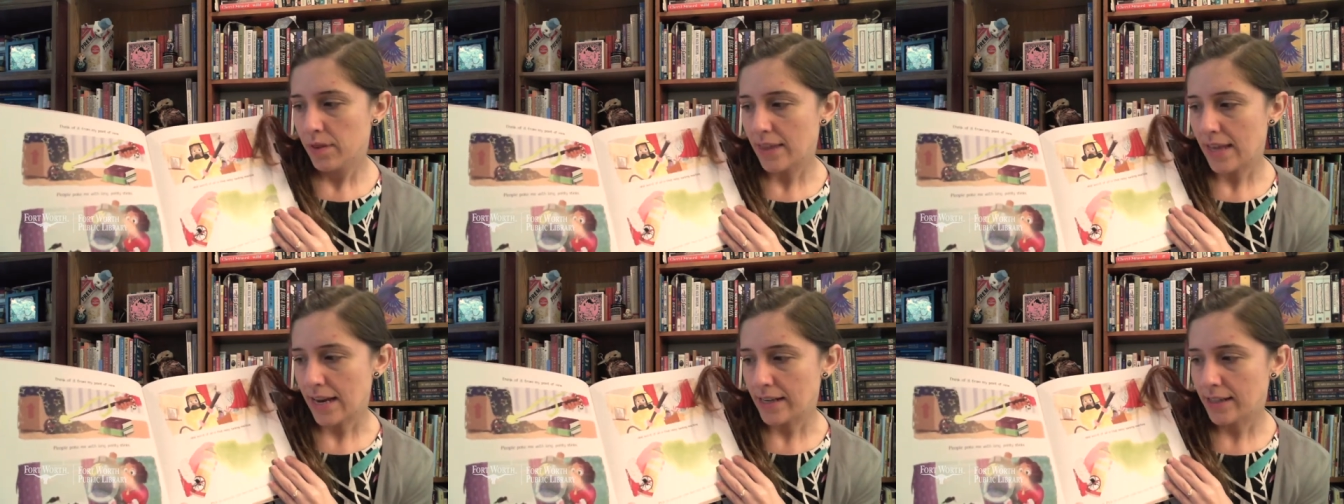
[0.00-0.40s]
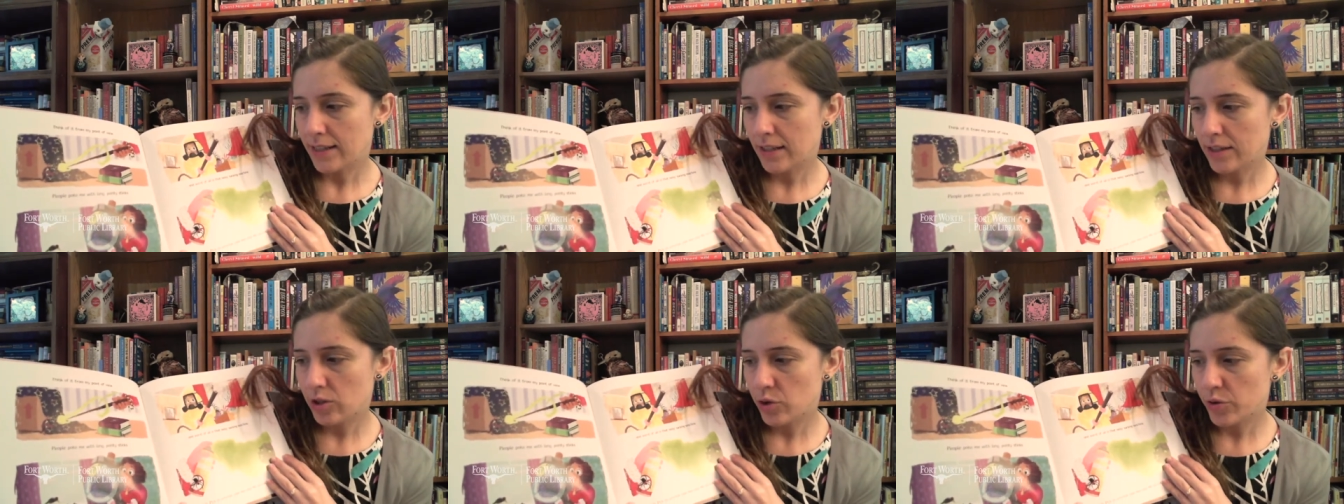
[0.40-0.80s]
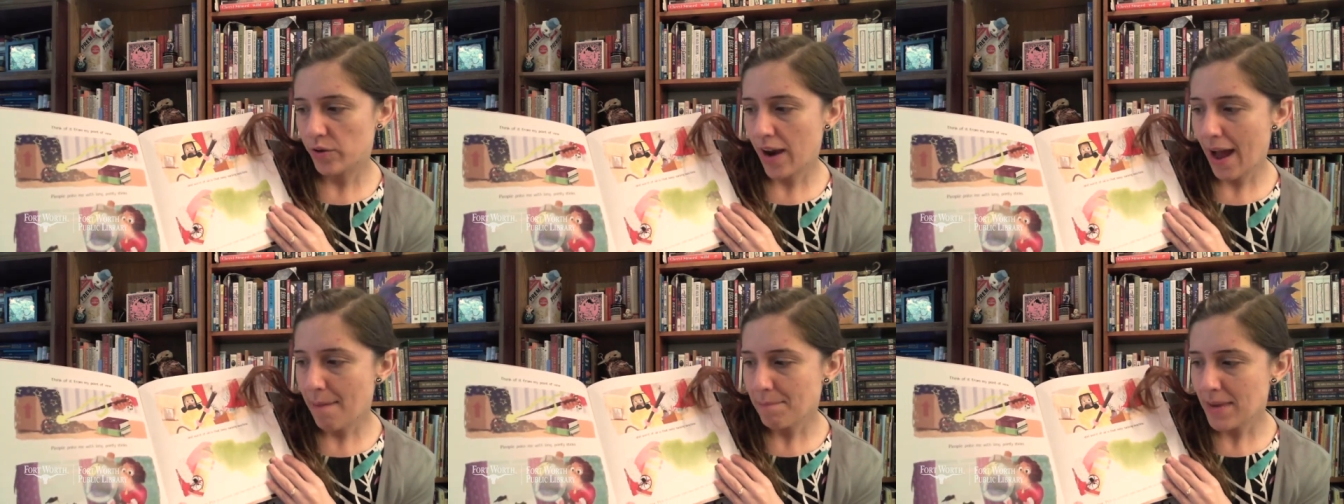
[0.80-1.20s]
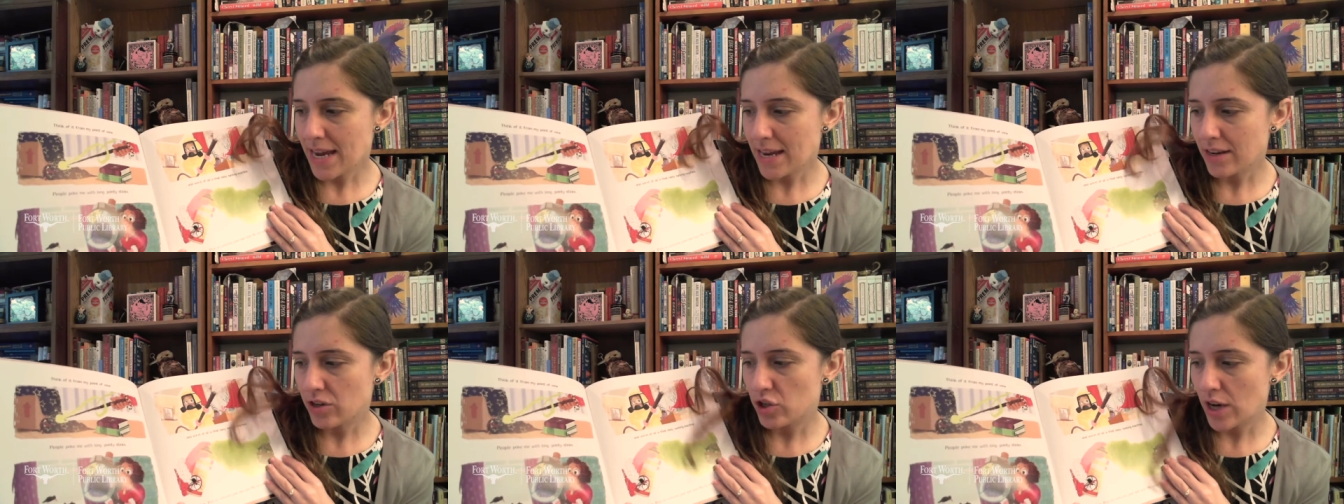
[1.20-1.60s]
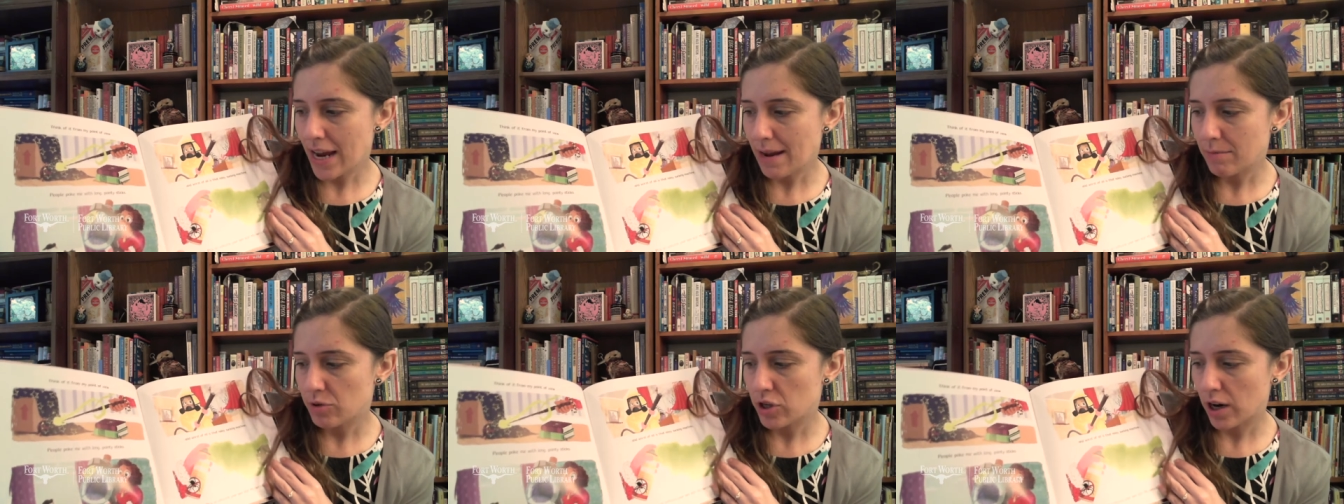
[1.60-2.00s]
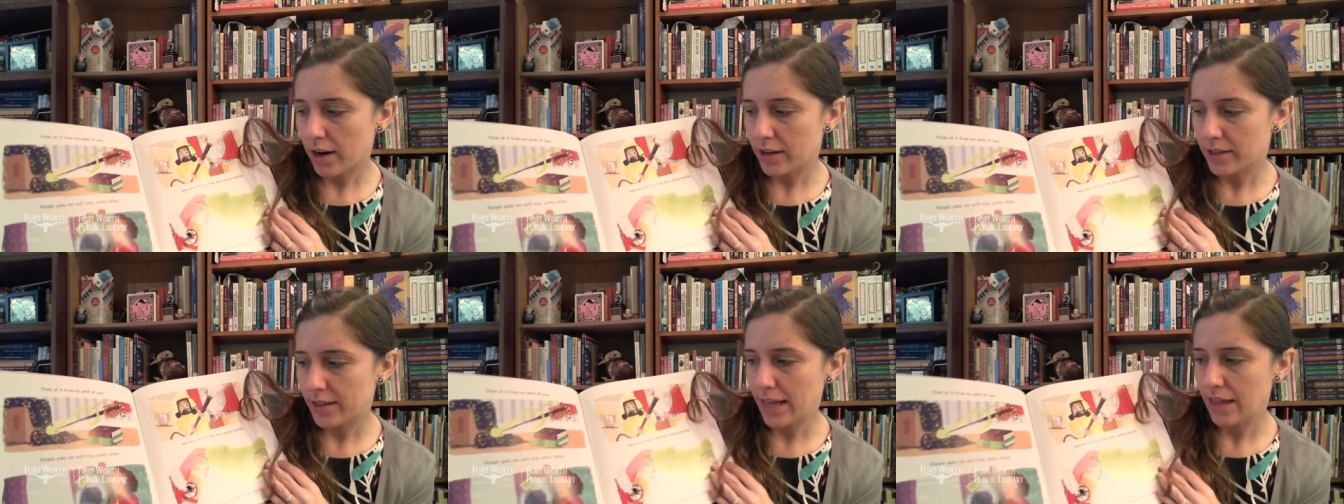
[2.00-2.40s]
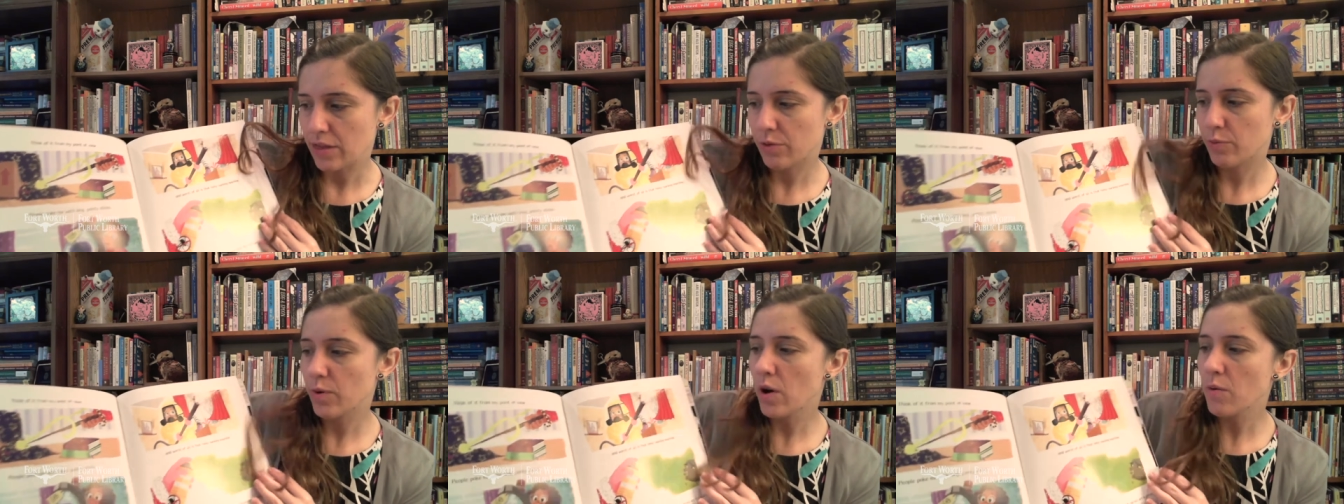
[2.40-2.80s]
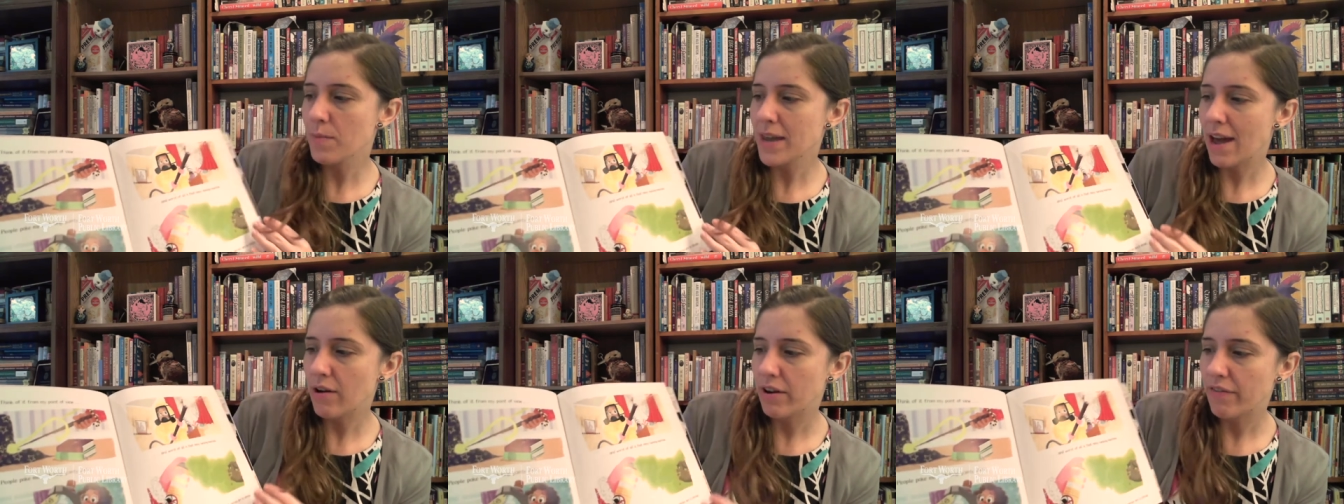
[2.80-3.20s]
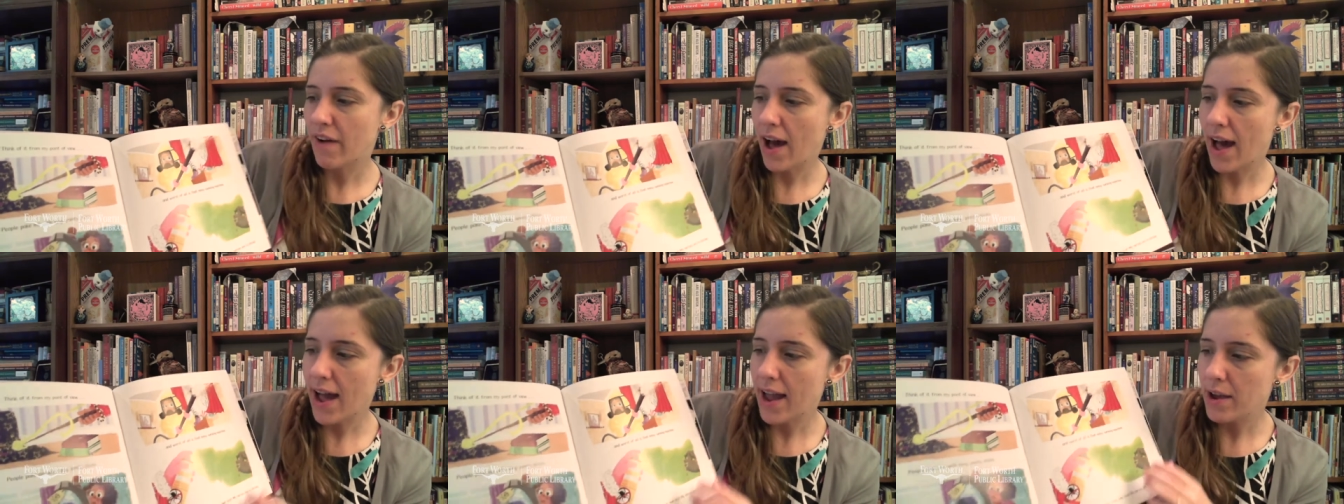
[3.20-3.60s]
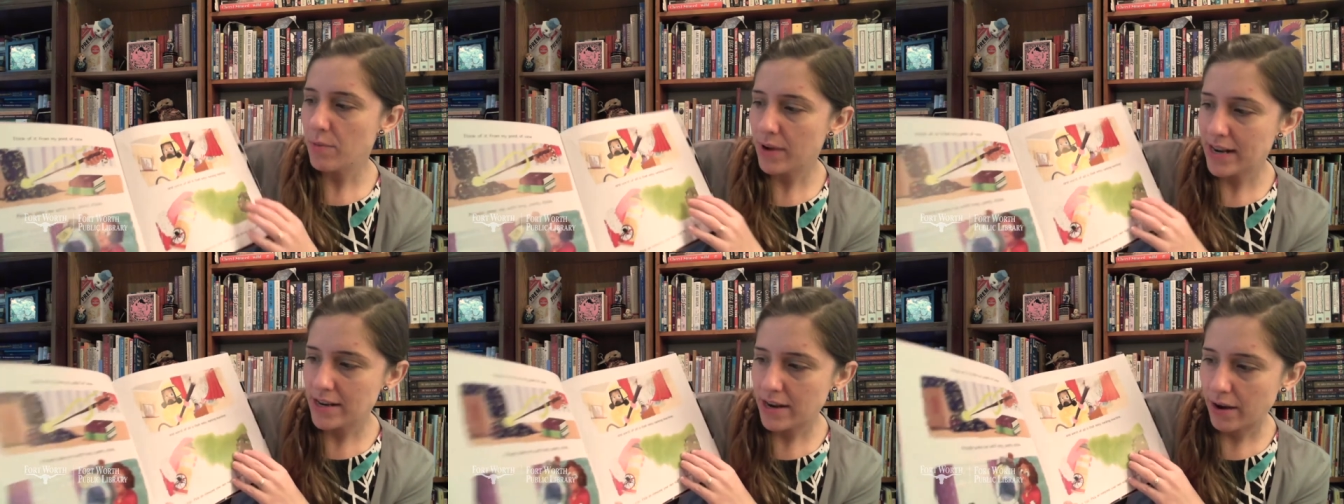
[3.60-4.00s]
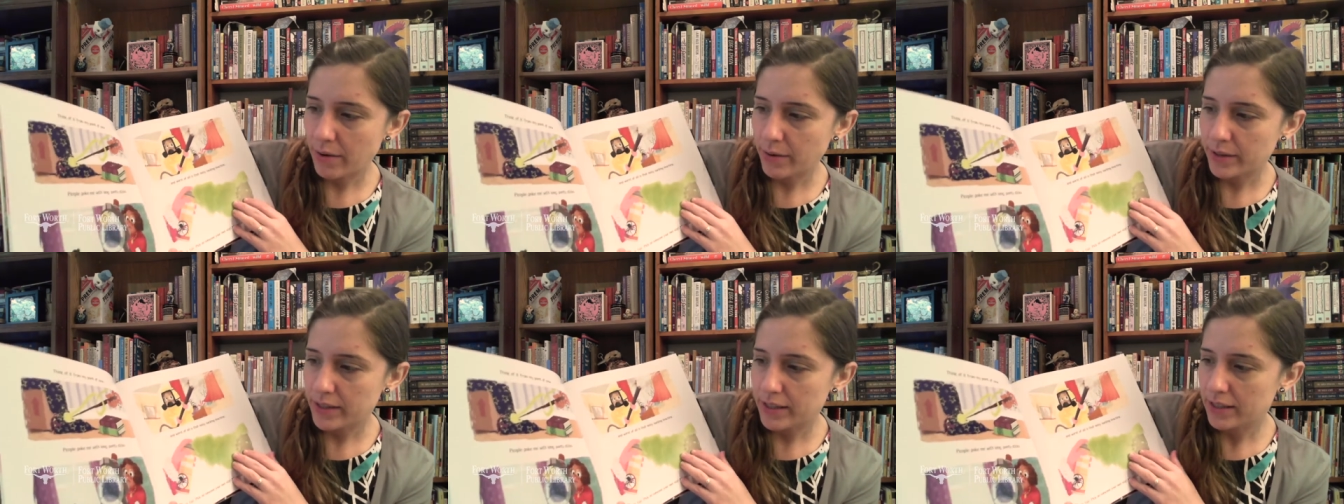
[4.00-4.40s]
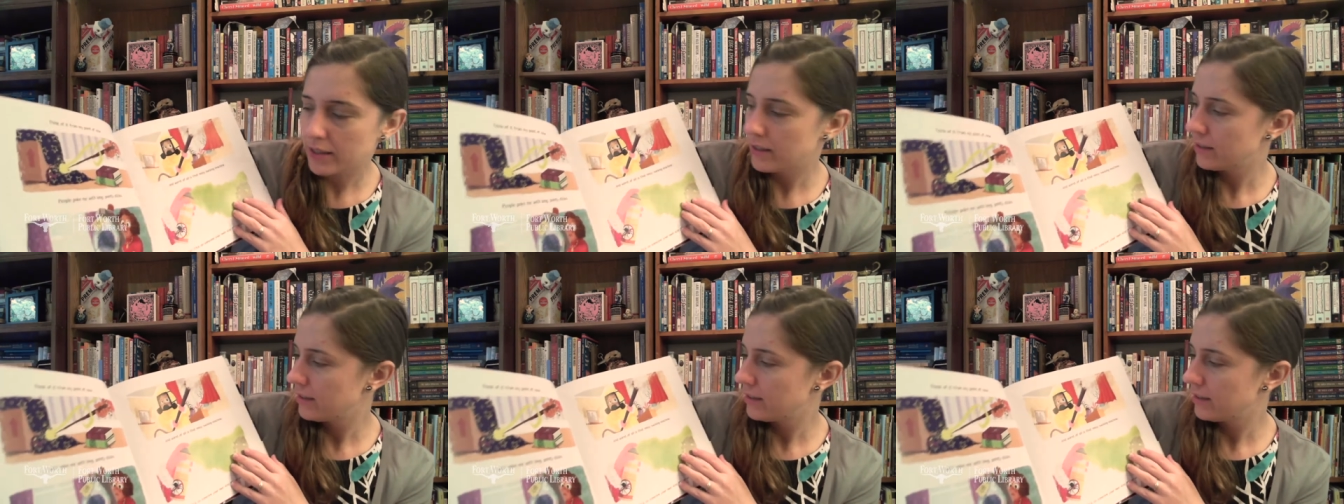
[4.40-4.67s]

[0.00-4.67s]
They trap me in jam jars, then throw me out of high windows.